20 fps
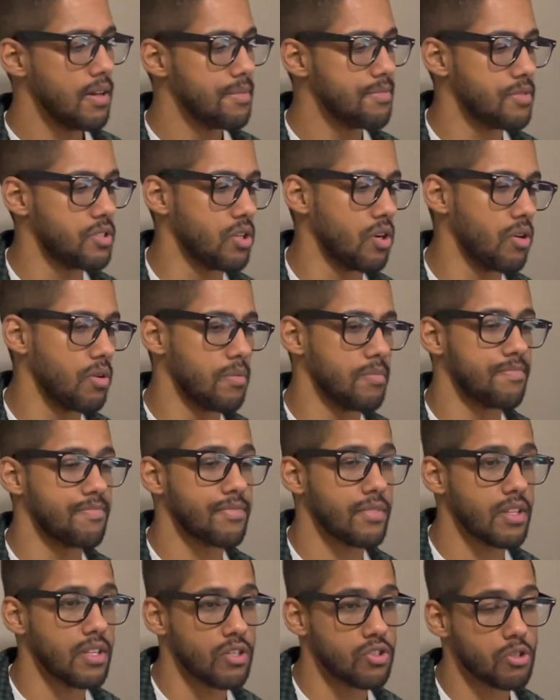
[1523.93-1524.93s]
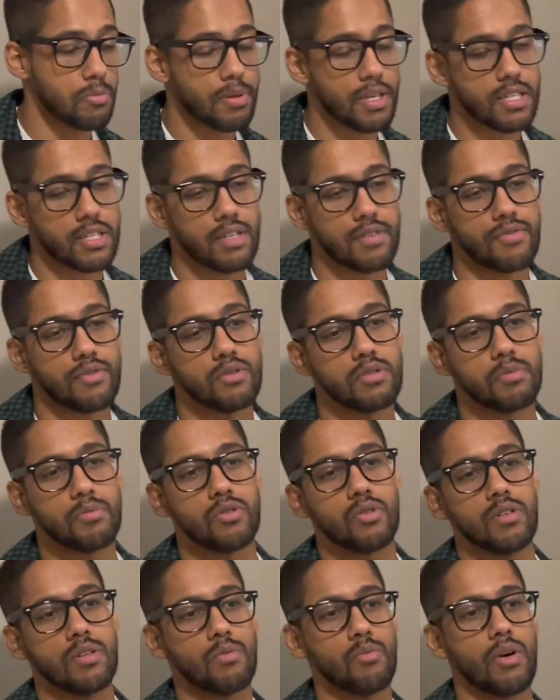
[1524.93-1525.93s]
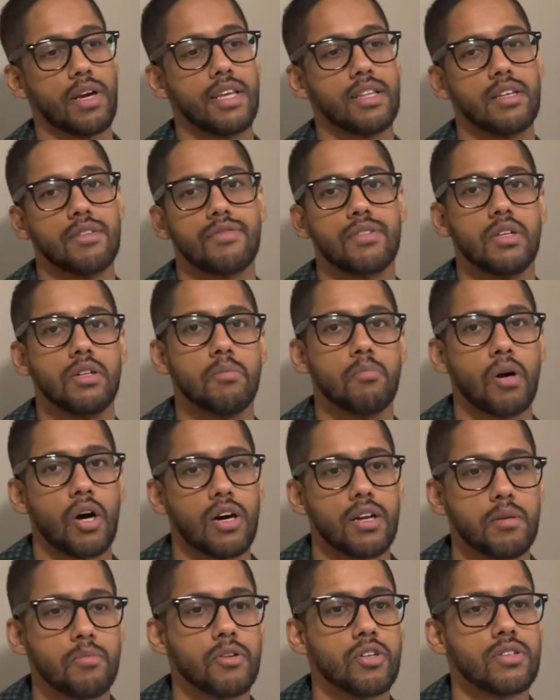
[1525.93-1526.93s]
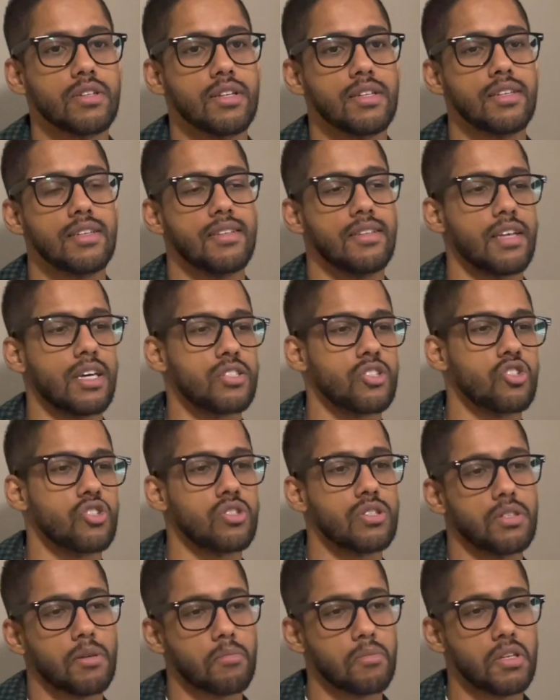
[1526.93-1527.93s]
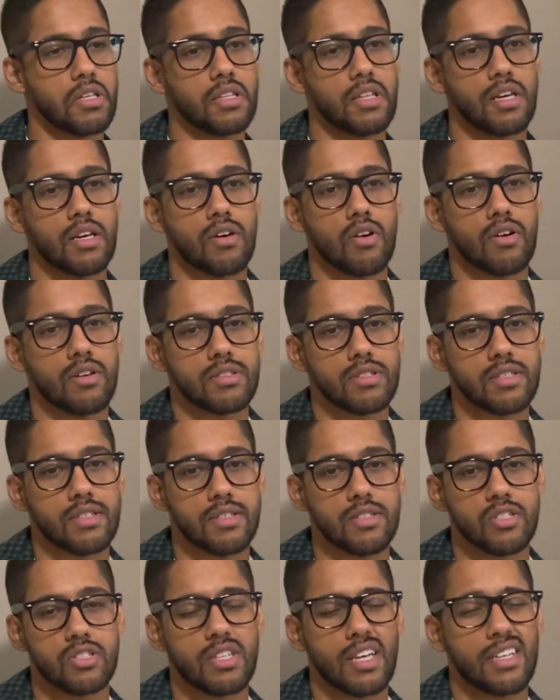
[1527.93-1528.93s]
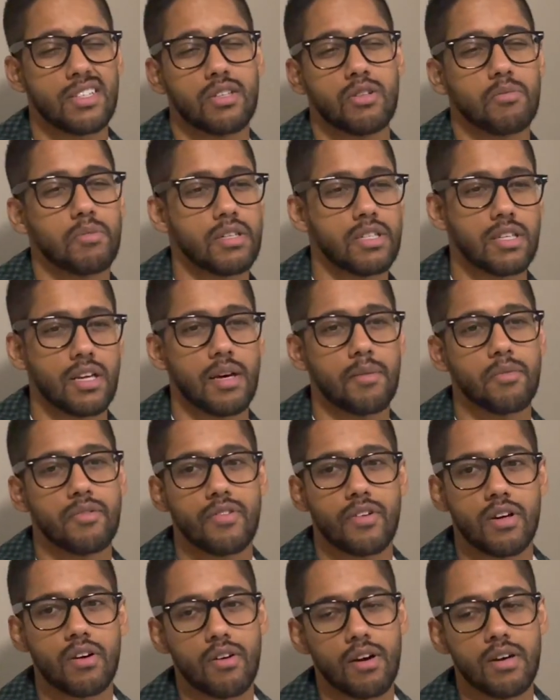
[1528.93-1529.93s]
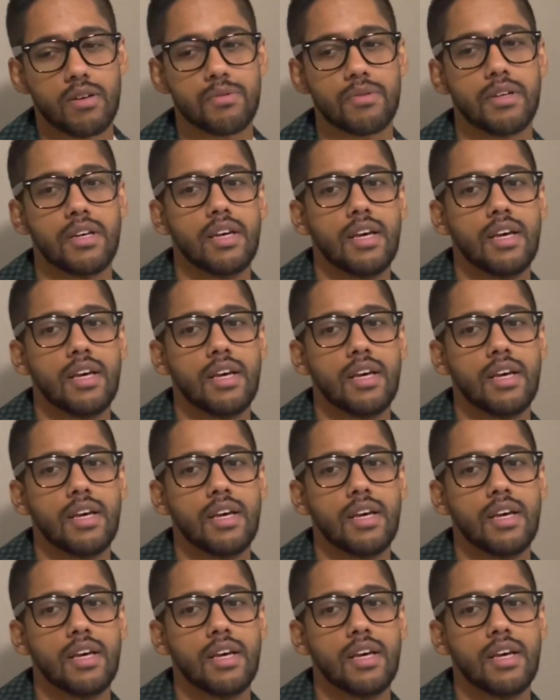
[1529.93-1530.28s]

So there's a big difference between weightlifting and bodybuilding, and that's just something that honestly it just takes a little bit of time to figure out.